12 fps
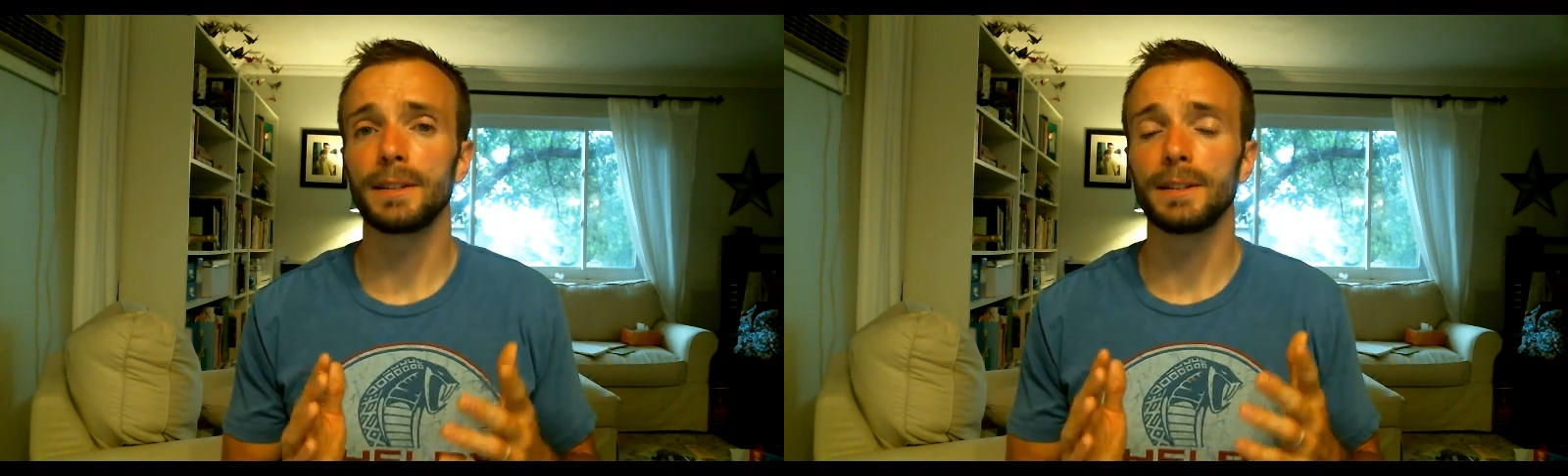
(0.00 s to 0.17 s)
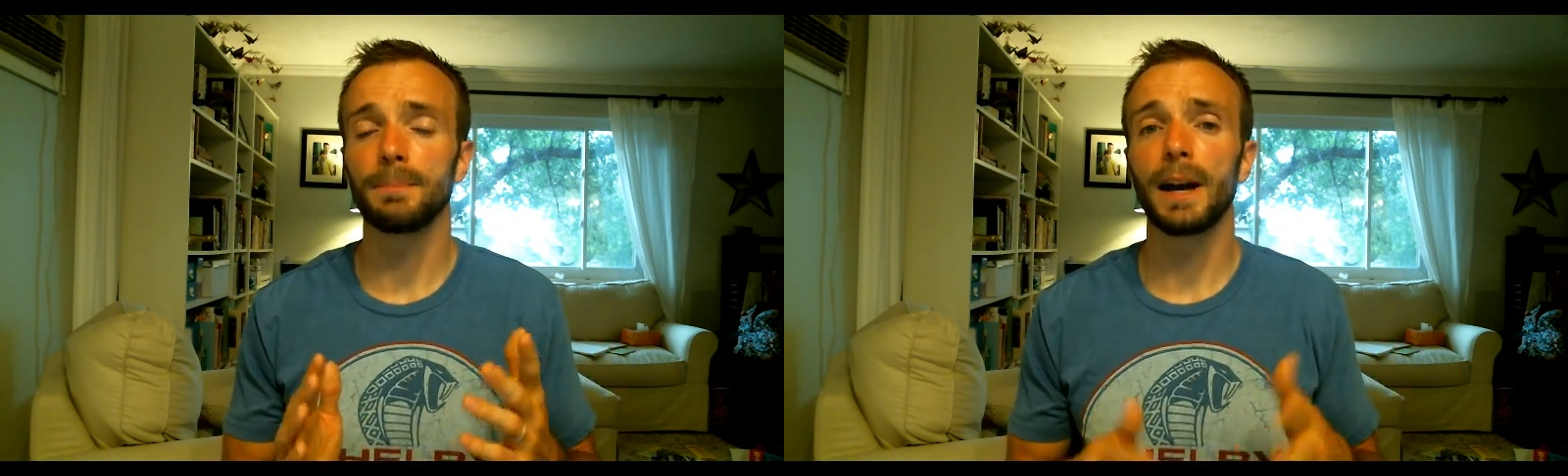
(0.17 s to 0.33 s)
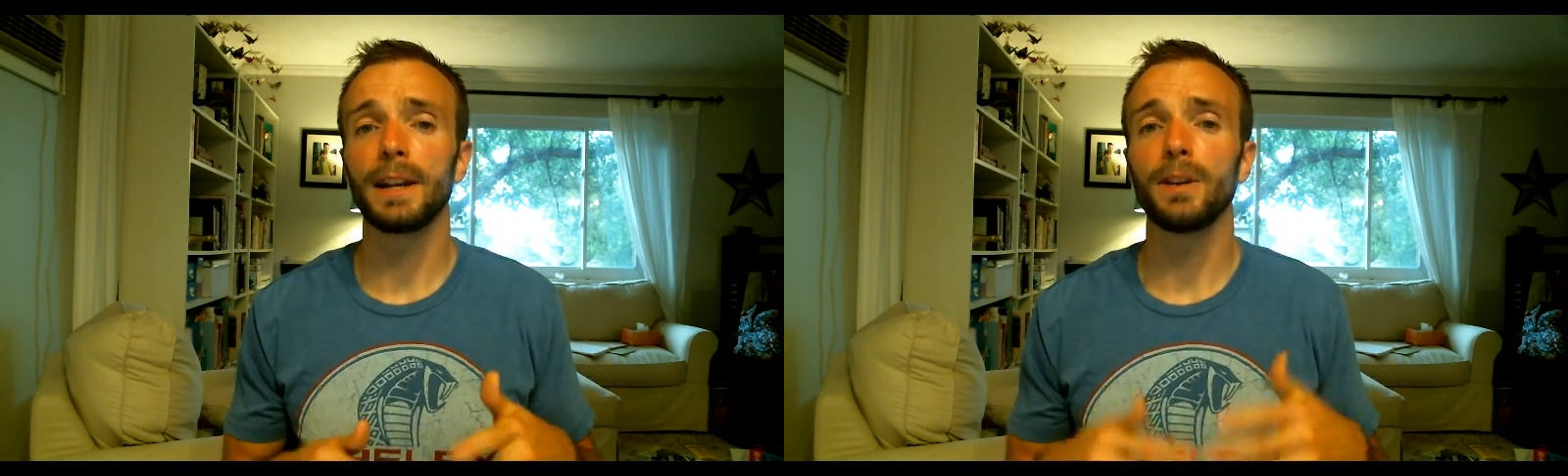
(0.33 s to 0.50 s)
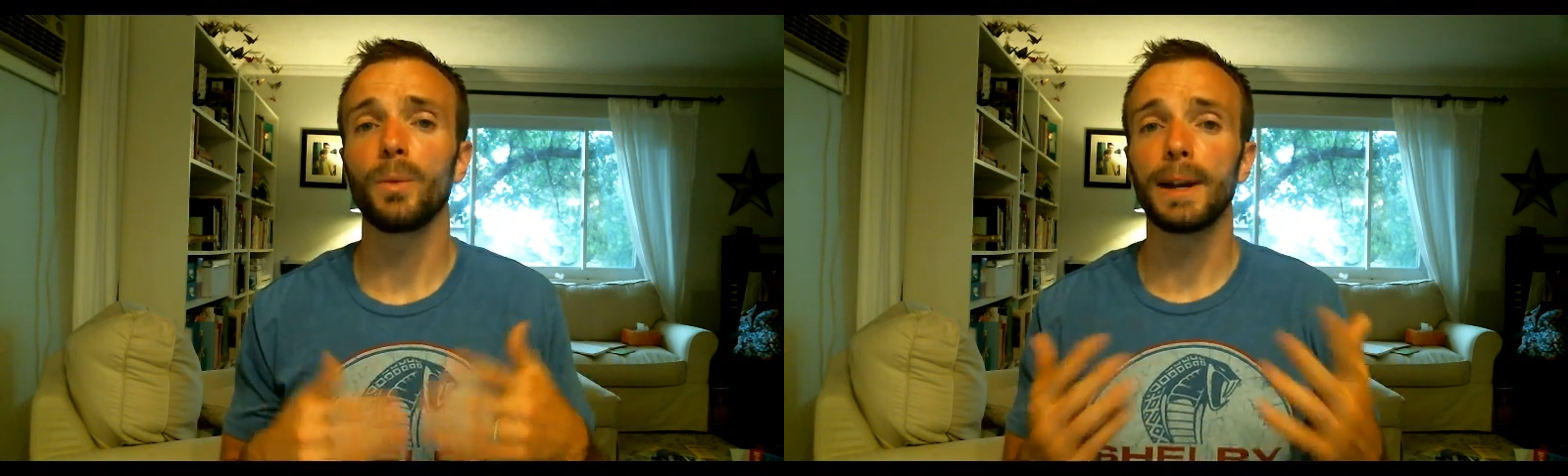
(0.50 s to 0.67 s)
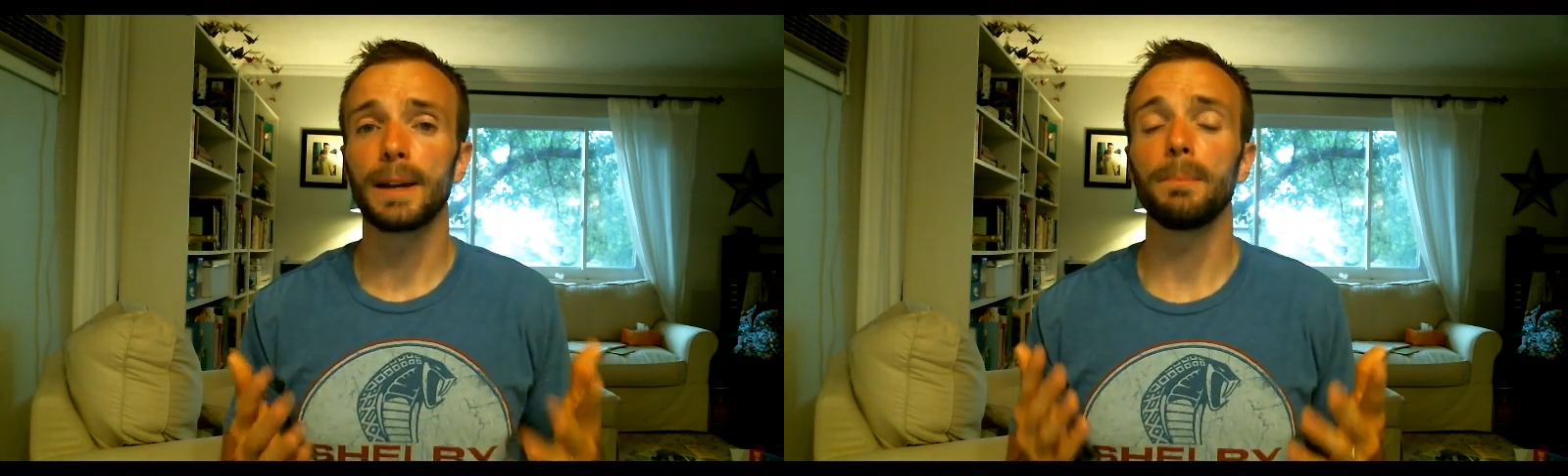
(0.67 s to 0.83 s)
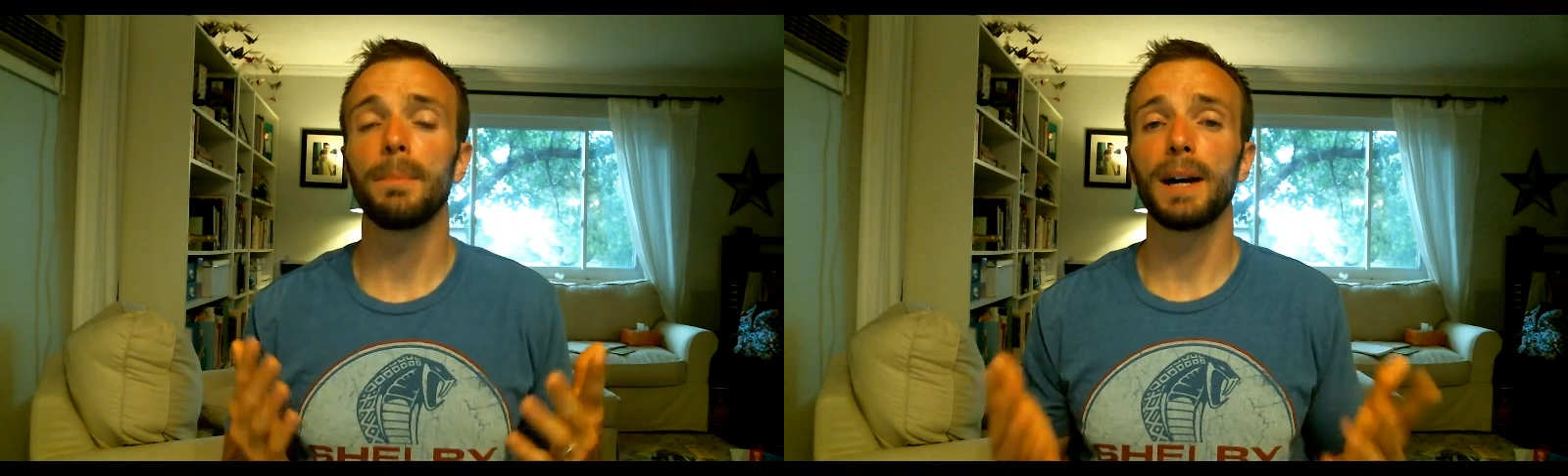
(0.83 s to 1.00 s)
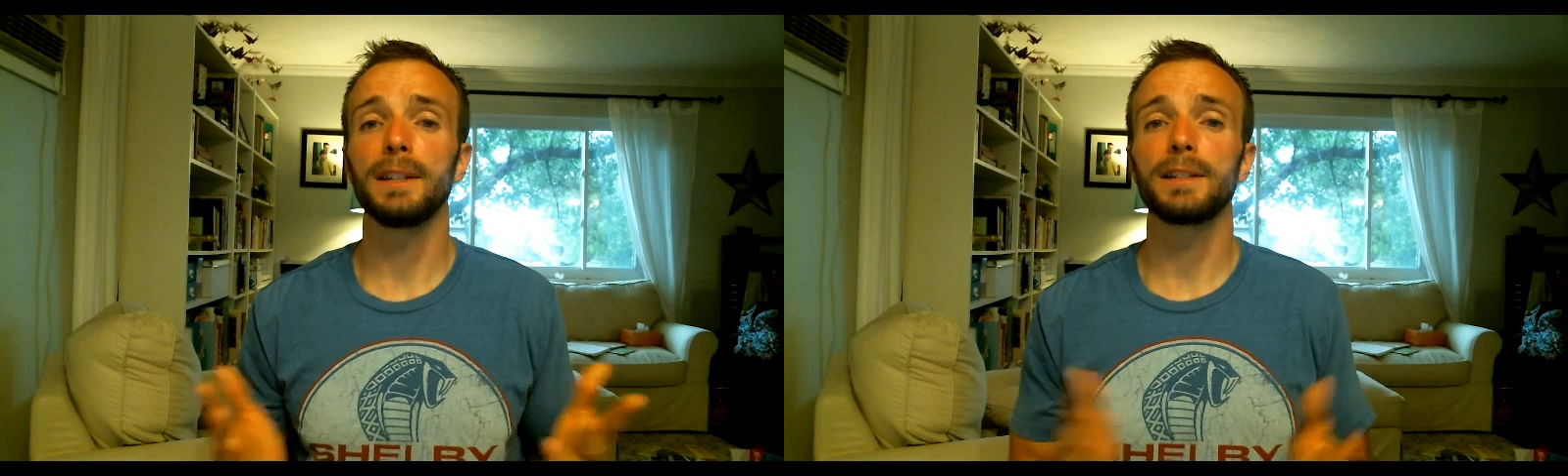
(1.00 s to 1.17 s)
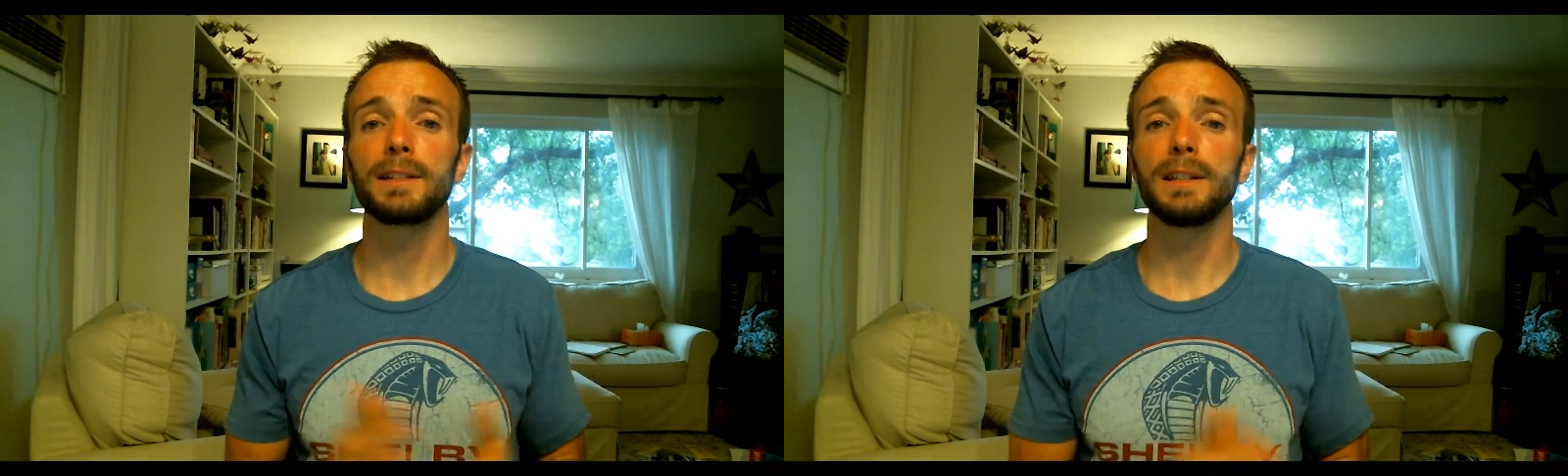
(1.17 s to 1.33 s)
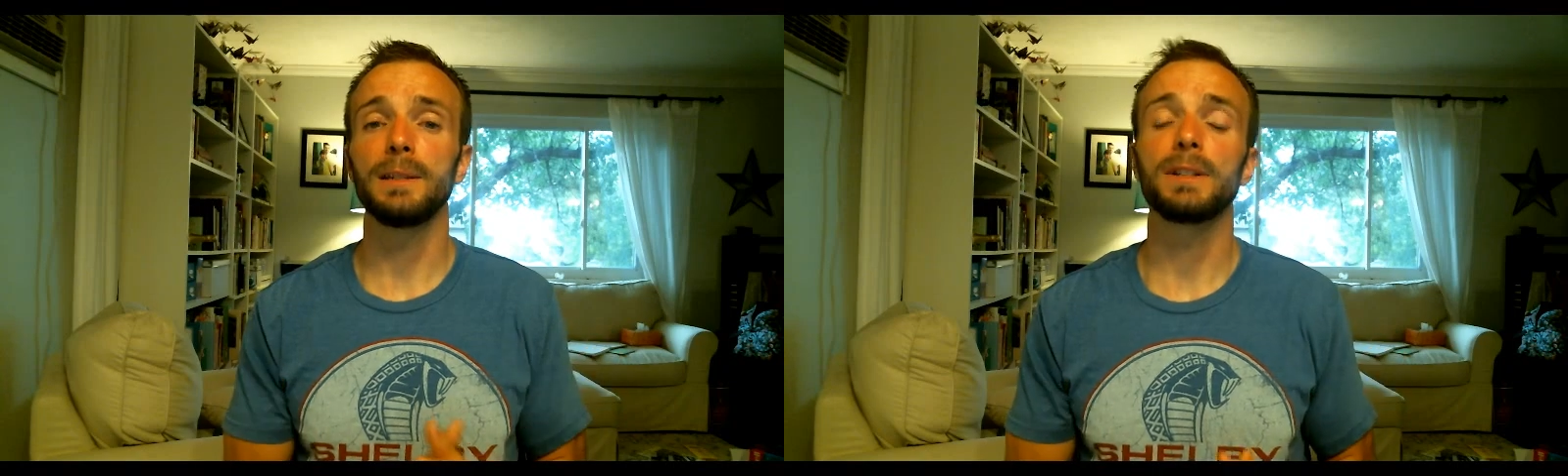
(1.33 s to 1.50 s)
these mind awake, body
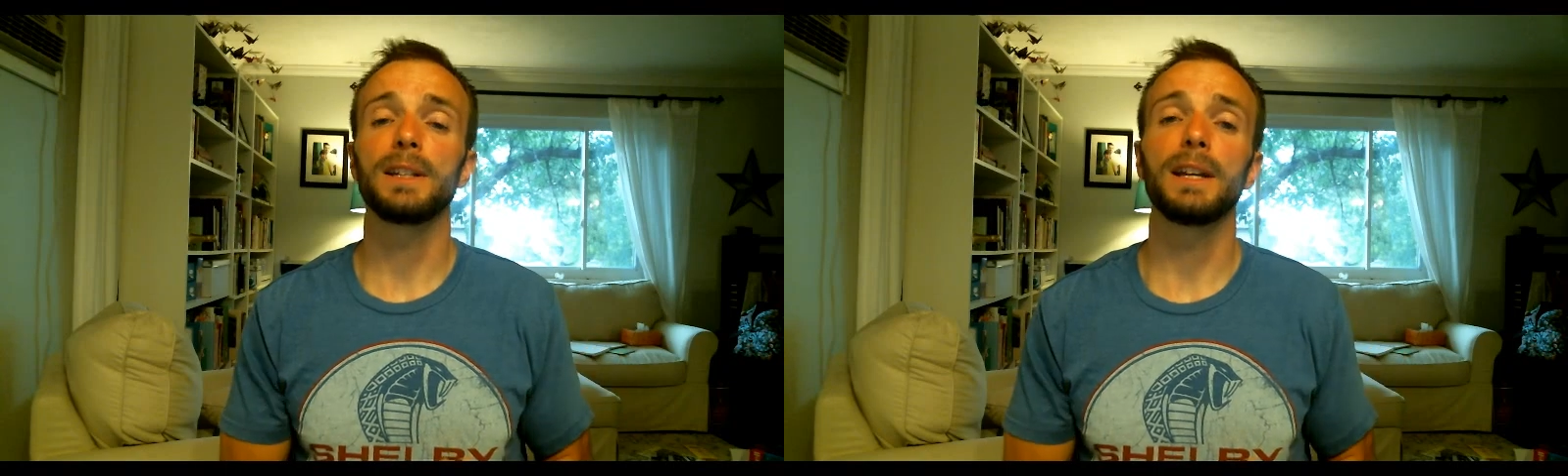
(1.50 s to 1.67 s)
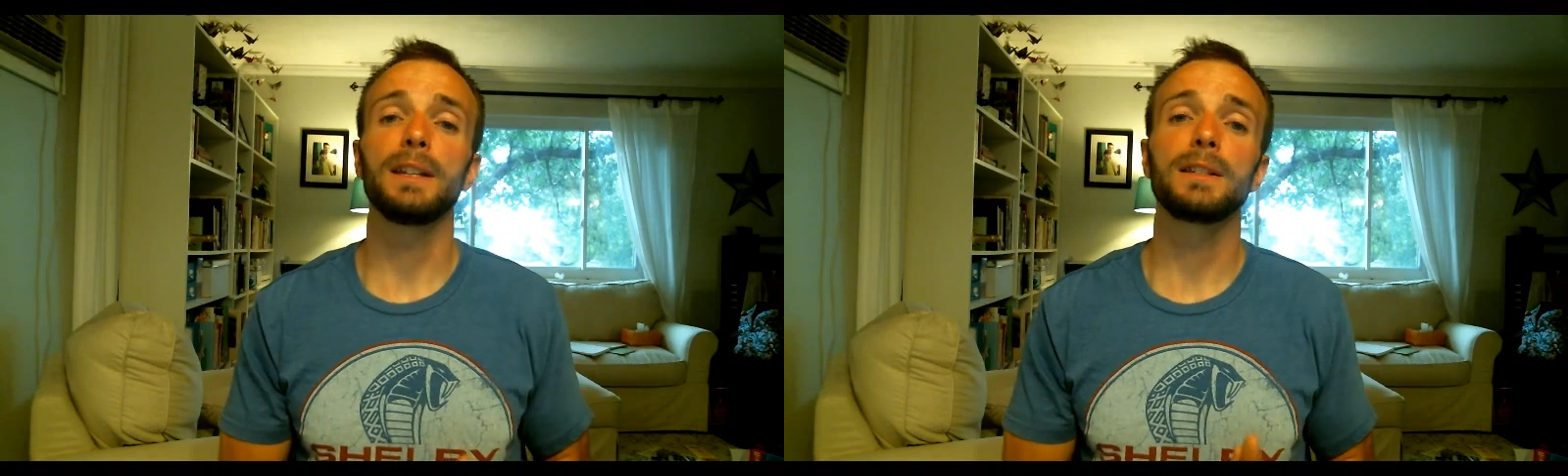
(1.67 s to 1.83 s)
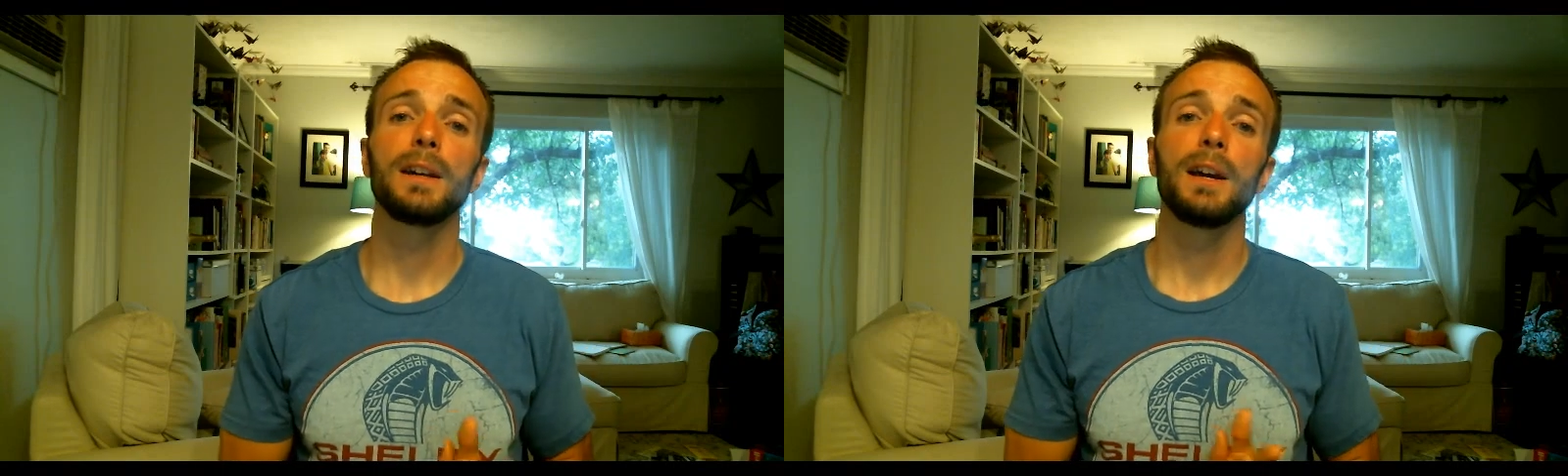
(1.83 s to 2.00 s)
asleep states.